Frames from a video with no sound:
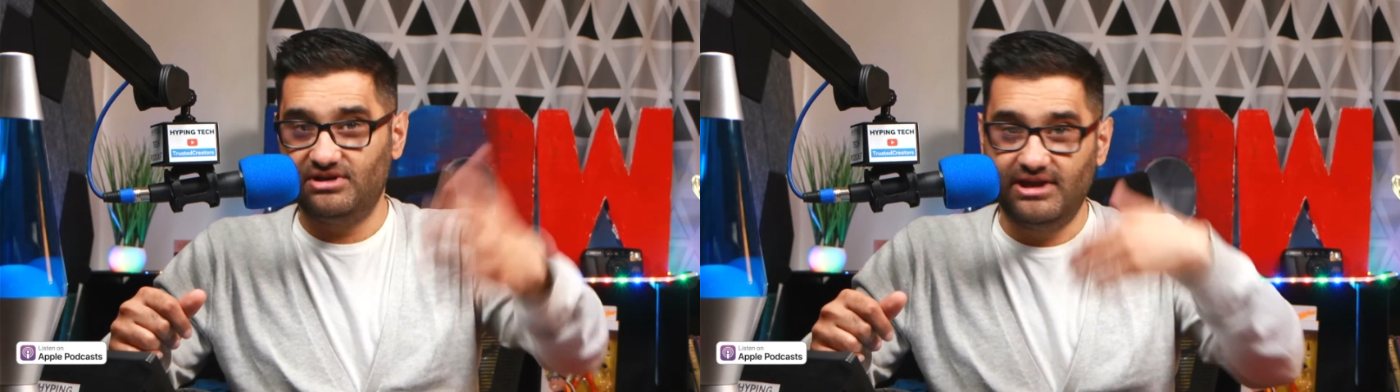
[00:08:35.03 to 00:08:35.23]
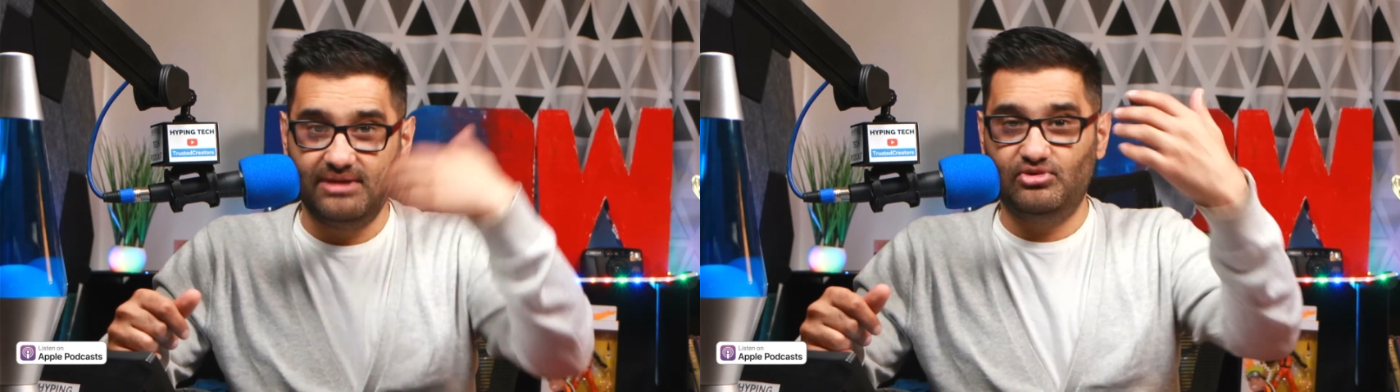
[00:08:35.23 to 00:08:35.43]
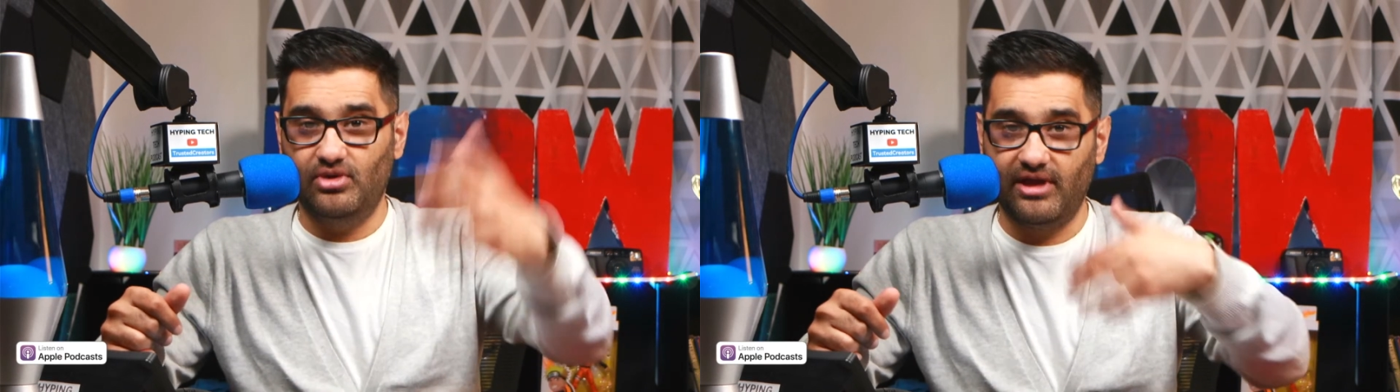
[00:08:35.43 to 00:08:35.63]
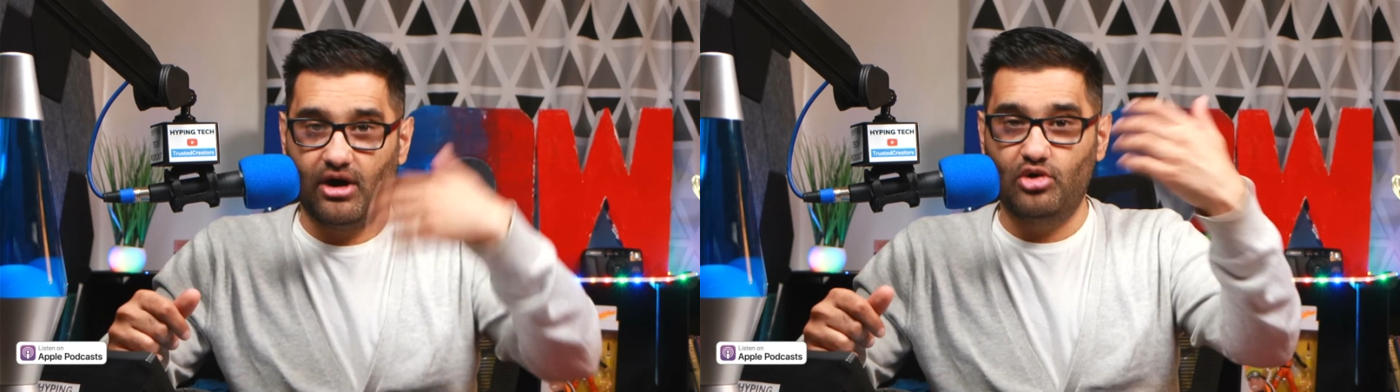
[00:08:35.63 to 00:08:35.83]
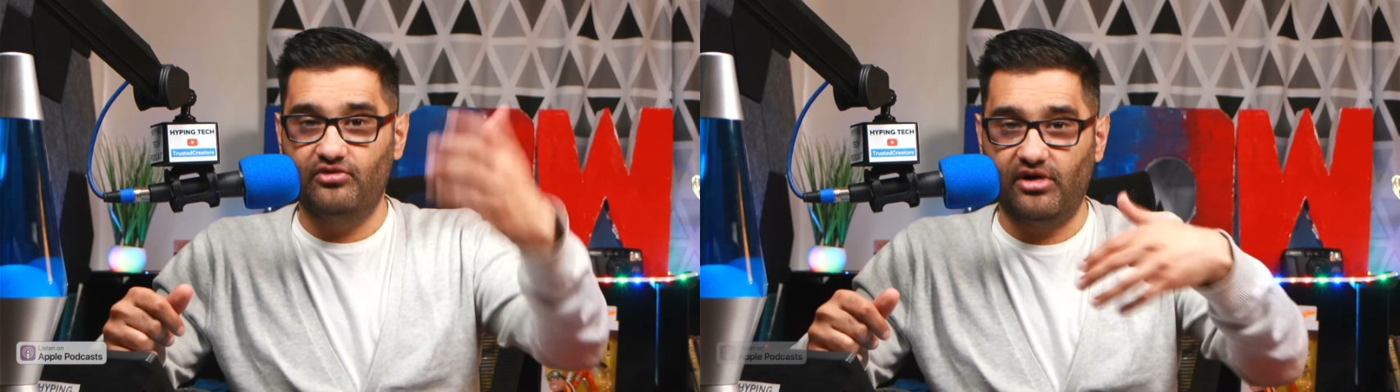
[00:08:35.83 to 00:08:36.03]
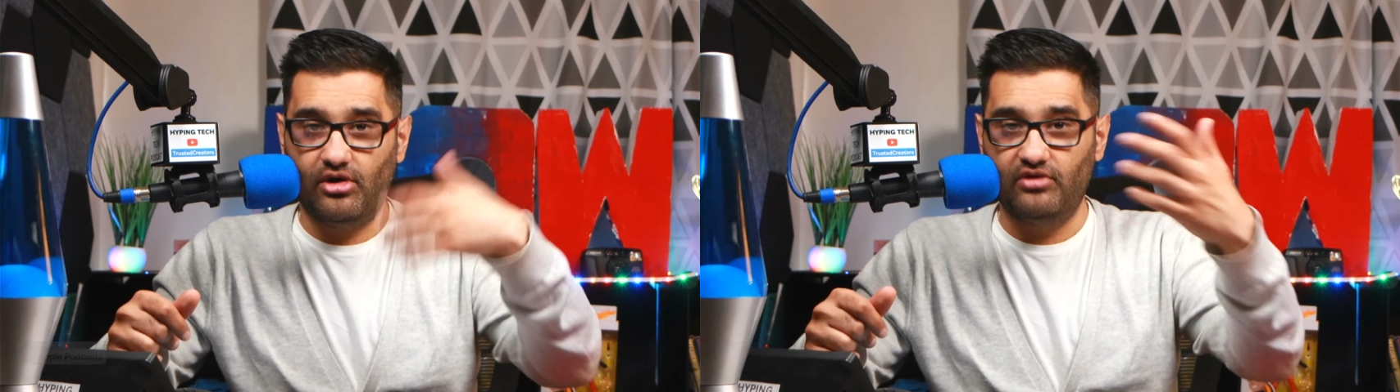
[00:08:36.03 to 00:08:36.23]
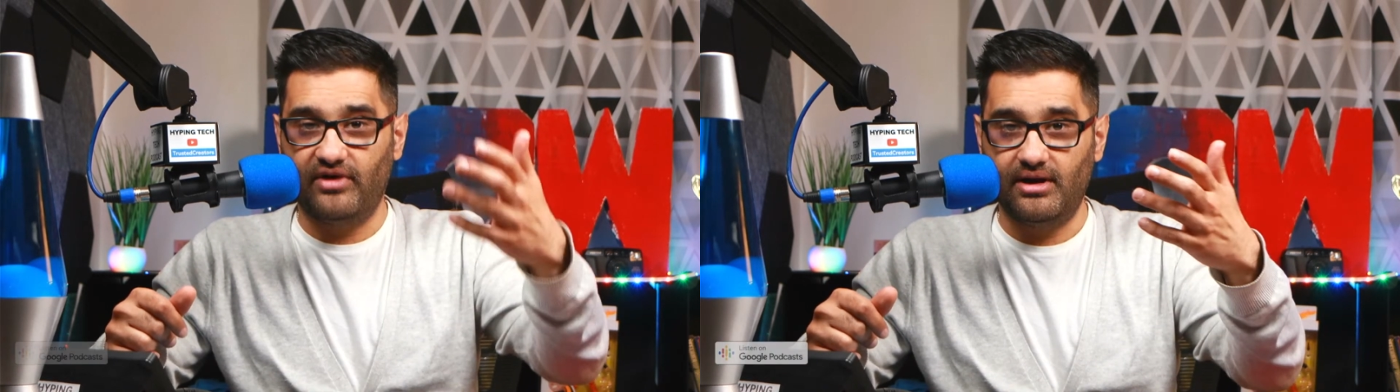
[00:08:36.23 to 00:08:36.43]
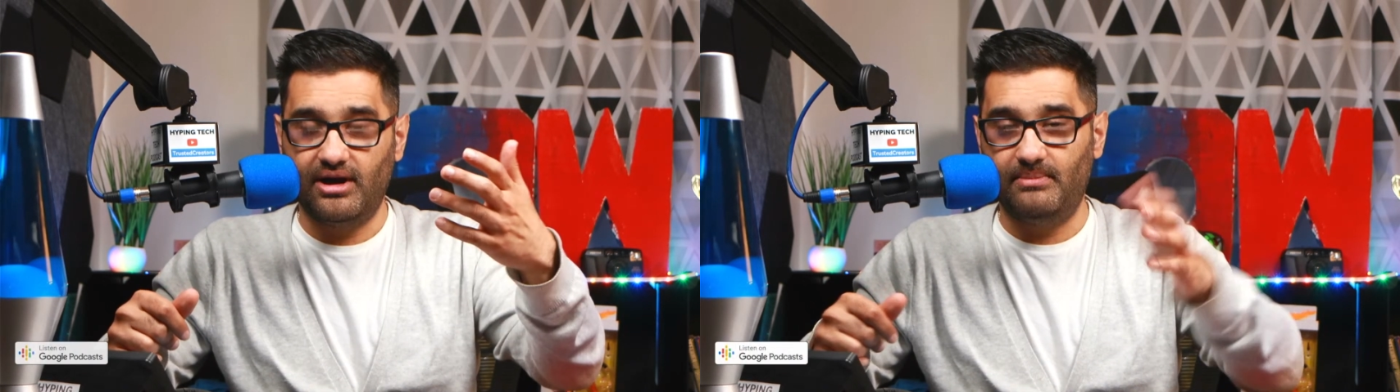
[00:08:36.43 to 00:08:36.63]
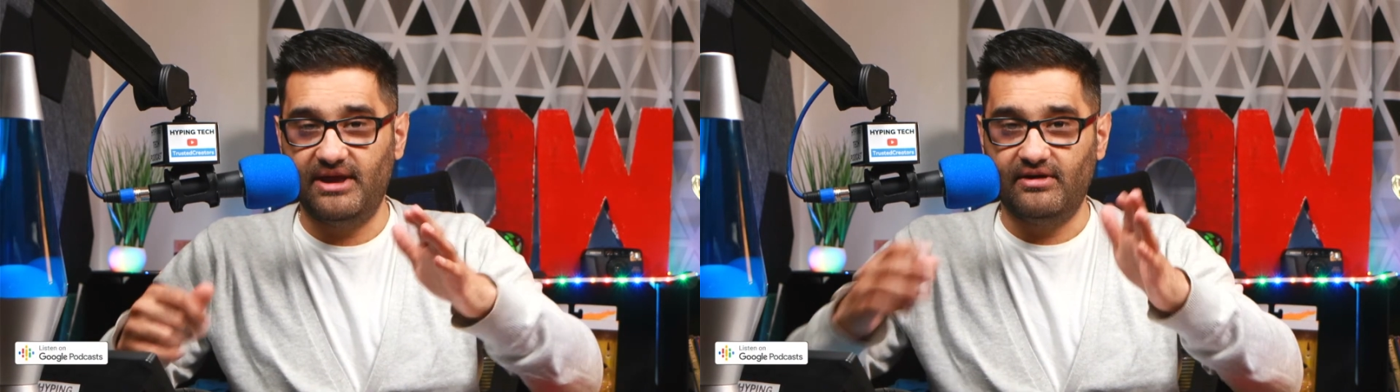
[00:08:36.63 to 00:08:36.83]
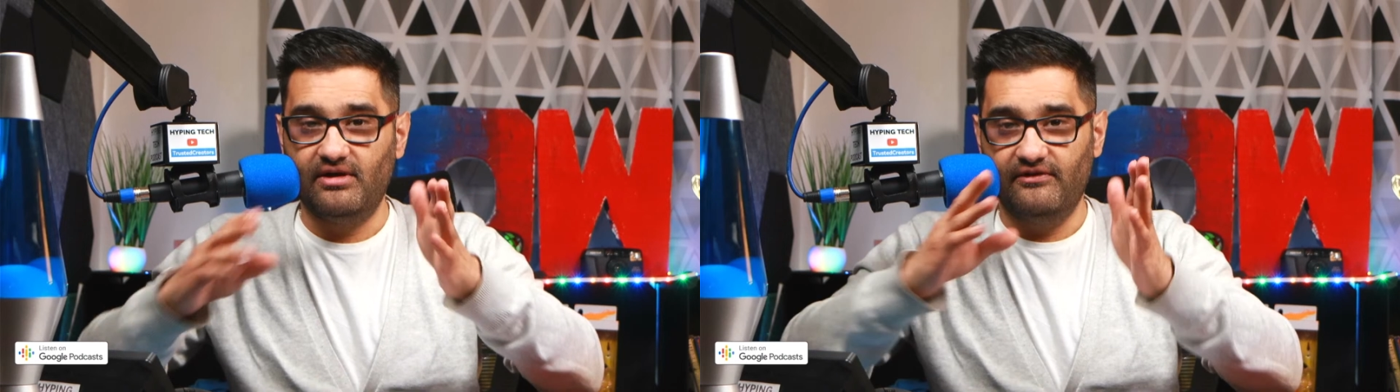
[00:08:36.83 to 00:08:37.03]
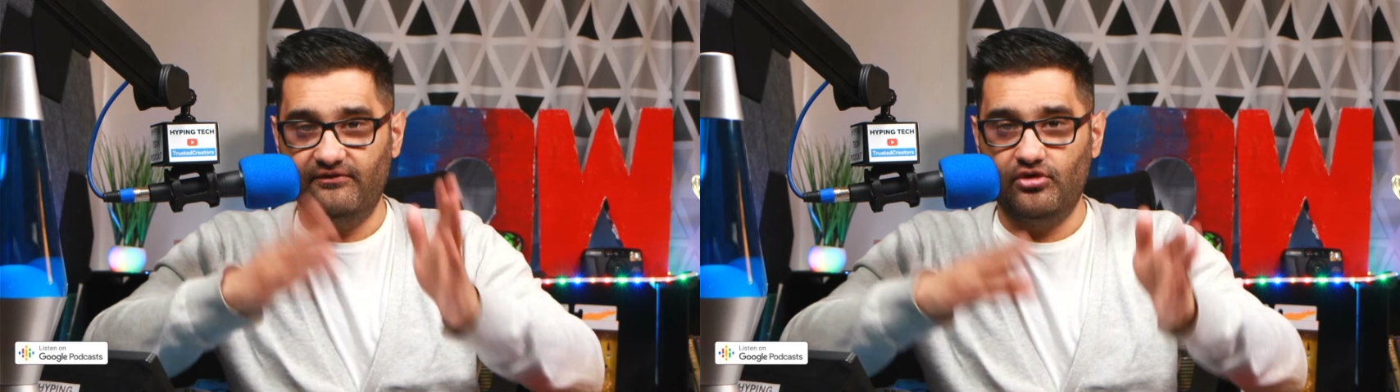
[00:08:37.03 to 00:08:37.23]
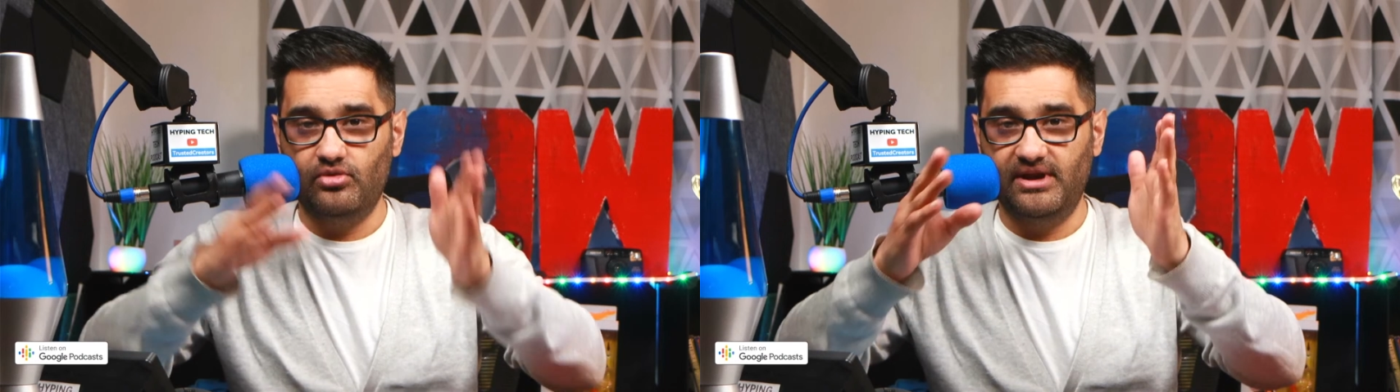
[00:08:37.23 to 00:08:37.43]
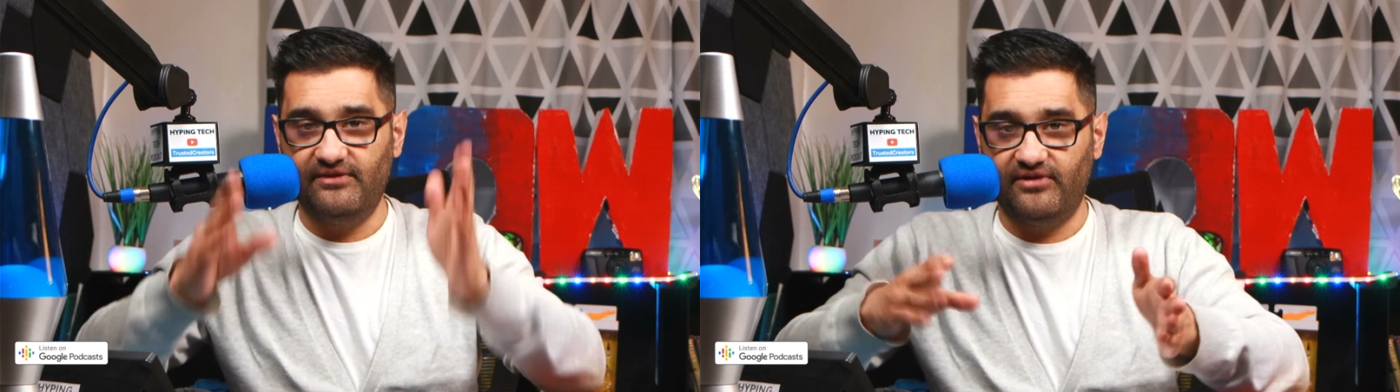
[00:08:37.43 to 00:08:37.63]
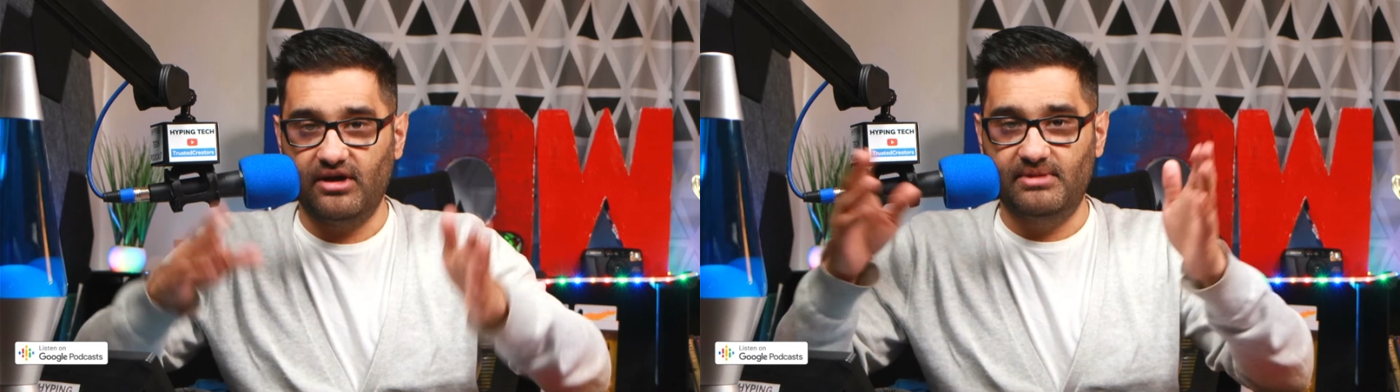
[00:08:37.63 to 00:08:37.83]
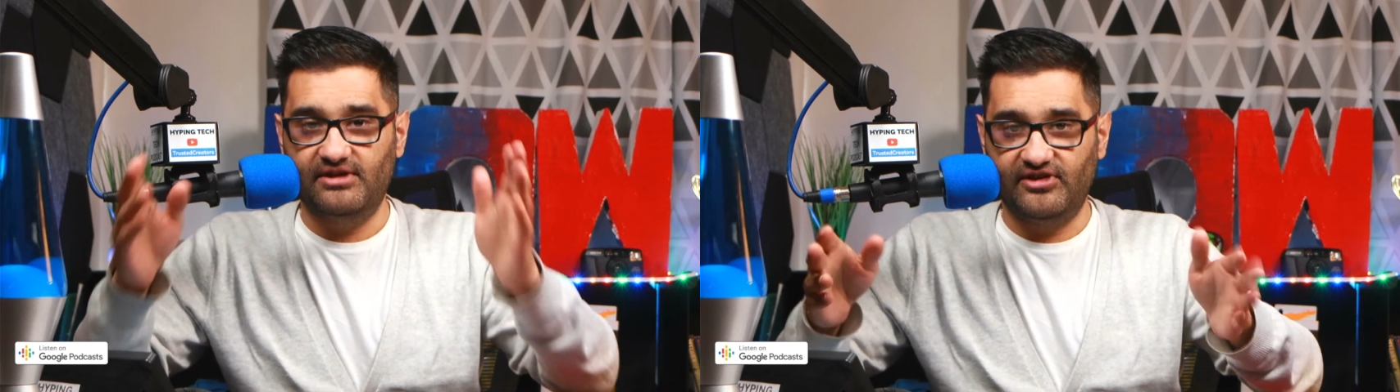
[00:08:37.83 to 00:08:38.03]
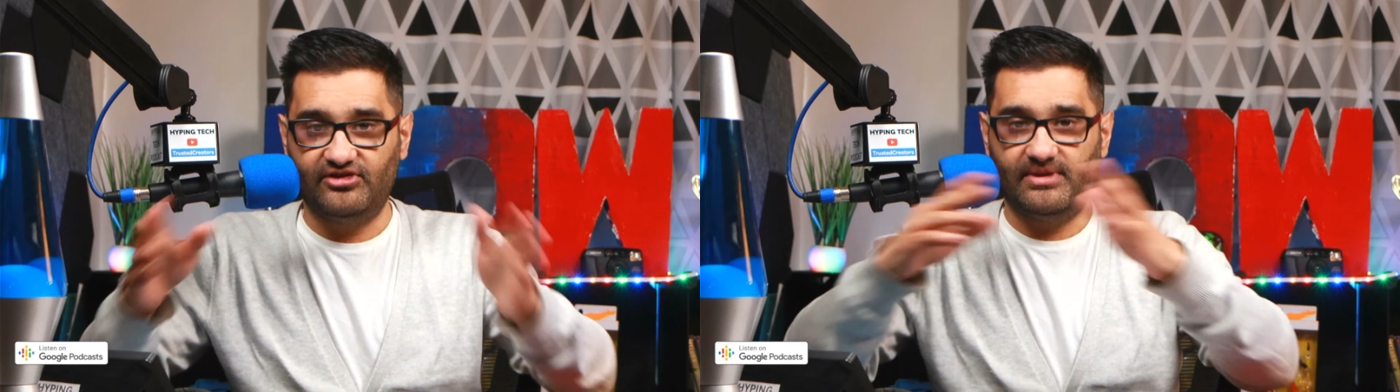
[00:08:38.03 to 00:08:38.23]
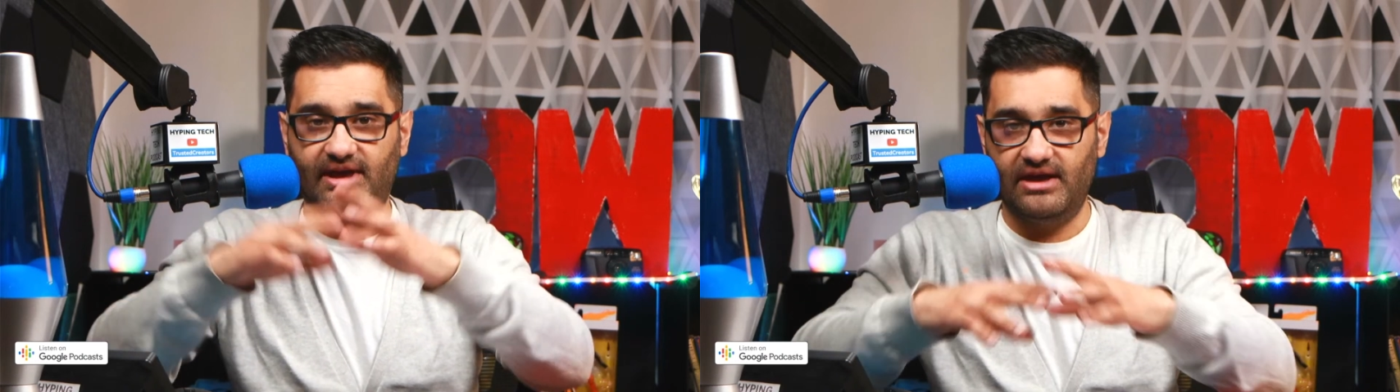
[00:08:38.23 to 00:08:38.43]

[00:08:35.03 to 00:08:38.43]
keep doing that over and over and make 4 minute, 5 minute, 6 minute,